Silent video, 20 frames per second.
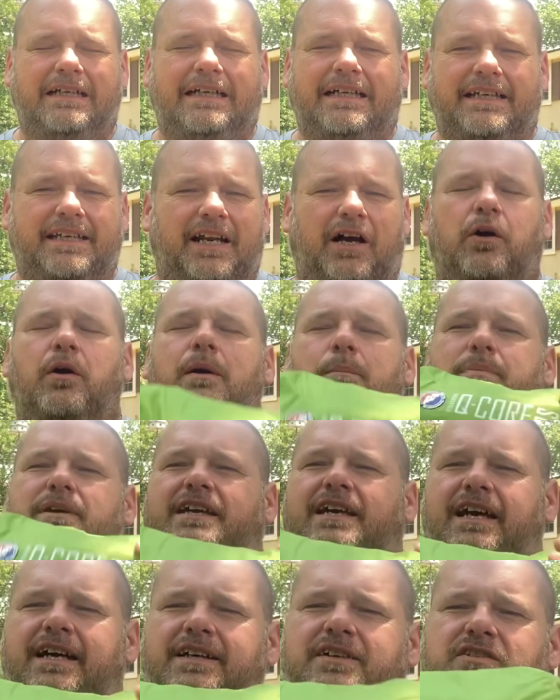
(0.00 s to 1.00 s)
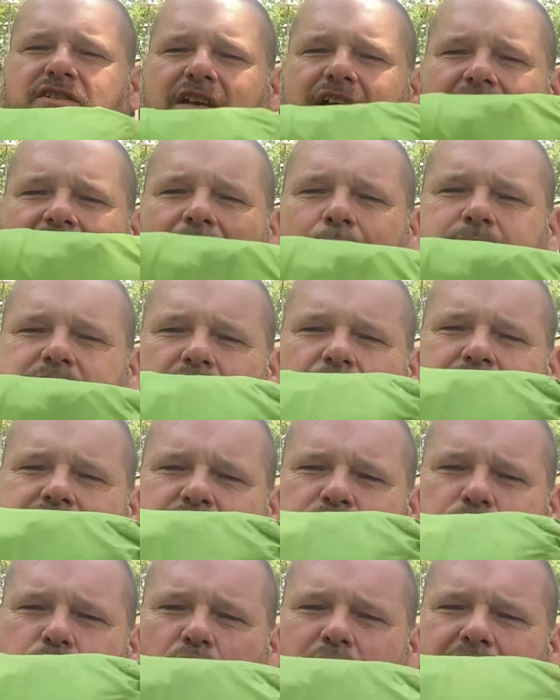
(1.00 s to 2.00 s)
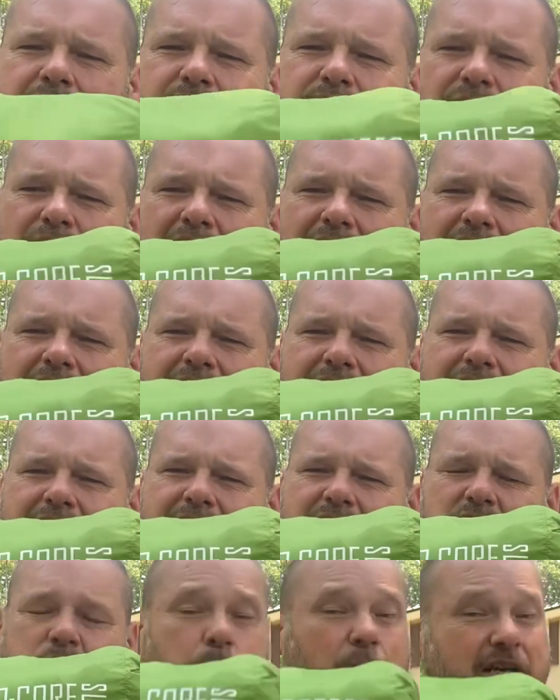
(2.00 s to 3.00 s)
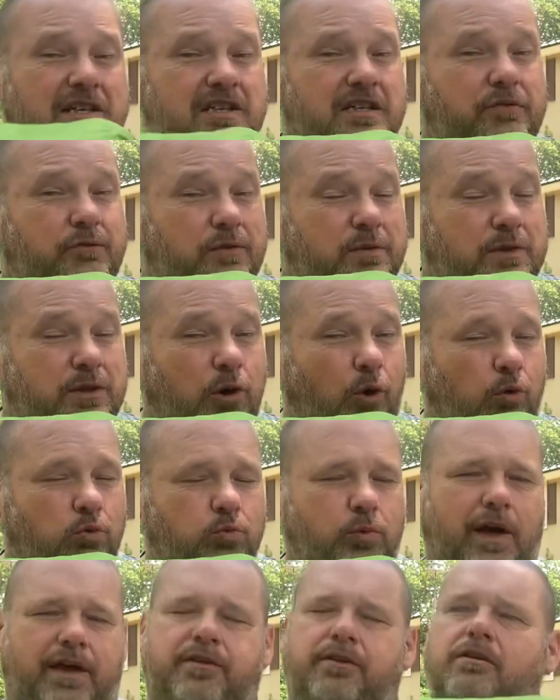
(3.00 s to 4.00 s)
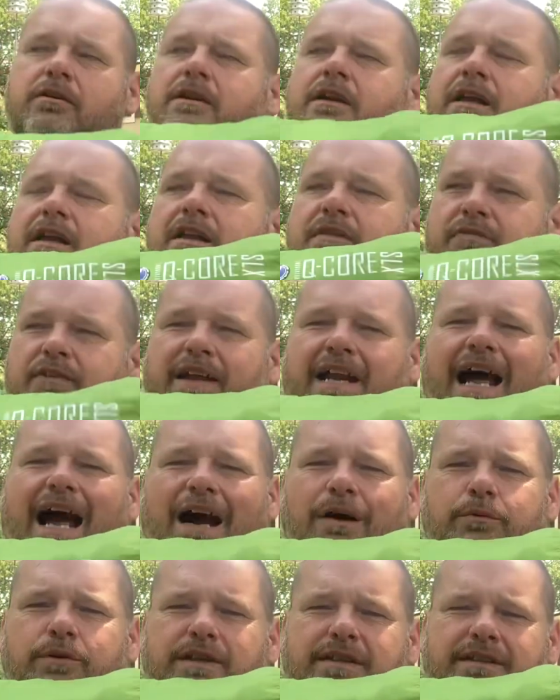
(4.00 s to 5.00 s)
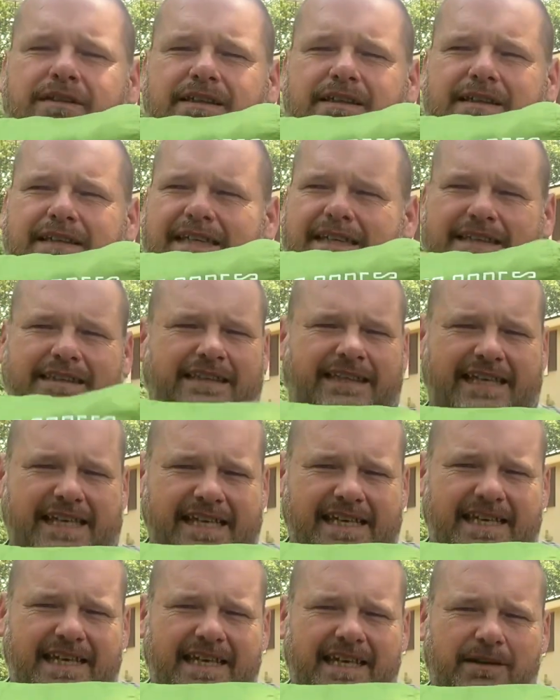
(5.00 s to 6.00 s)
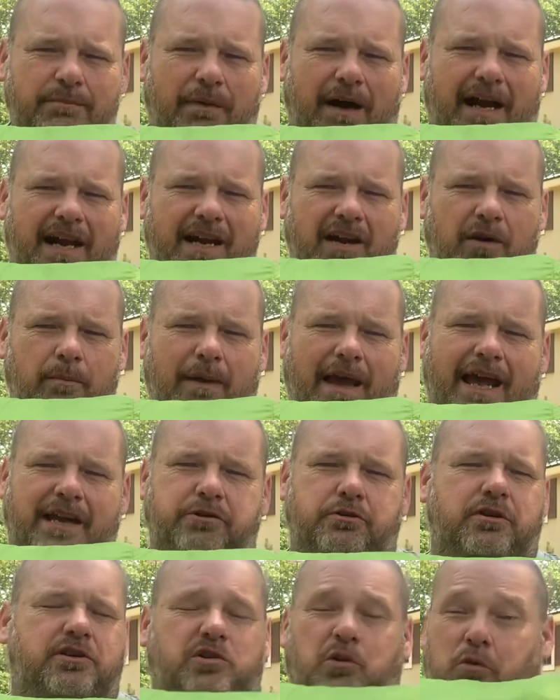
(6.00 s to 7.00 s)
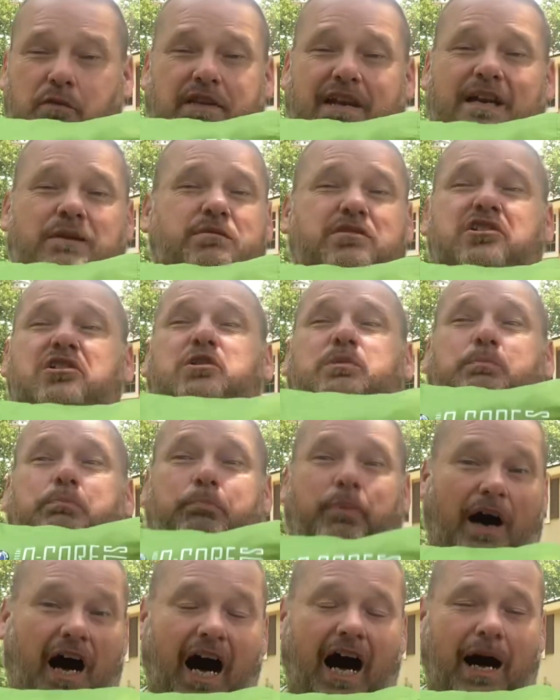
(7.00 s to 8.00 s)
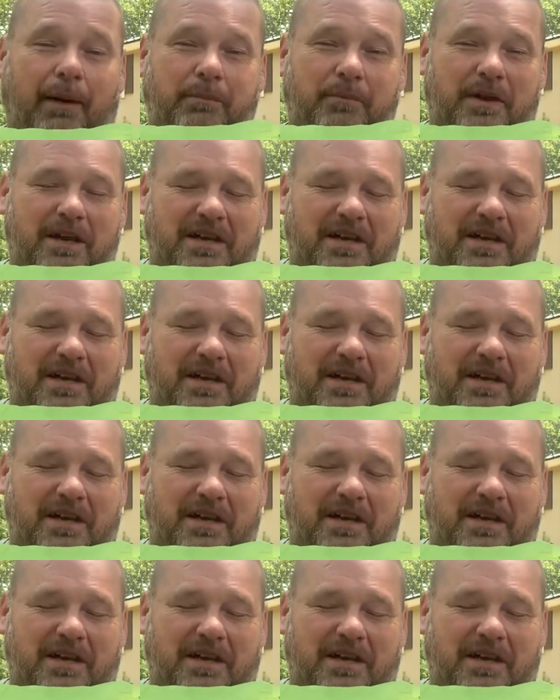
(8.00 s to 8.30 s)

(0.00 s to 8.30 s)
you know, because I was always afraid that, especially if it was cold weather, that I would get a leak in my air mattress or that it would just pop